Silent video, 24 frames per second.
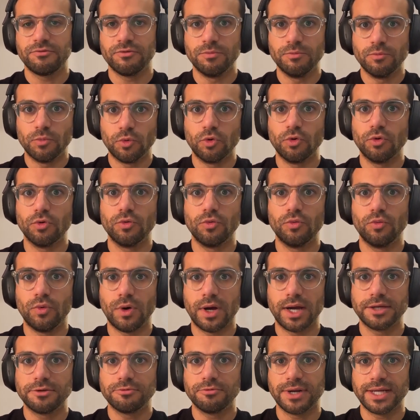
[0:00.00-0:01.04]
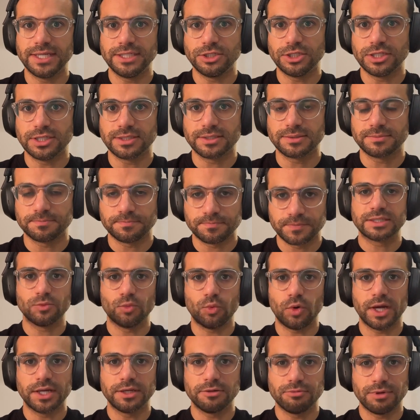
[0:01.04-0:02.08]
for more wide ranges. It has
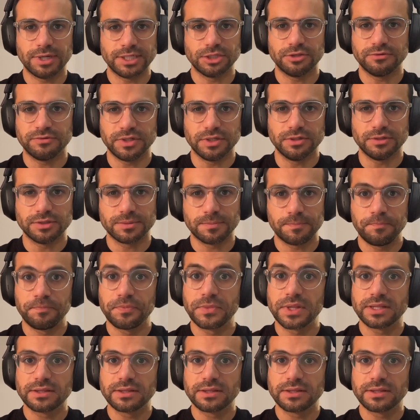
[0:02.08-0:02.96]
a wider range of use.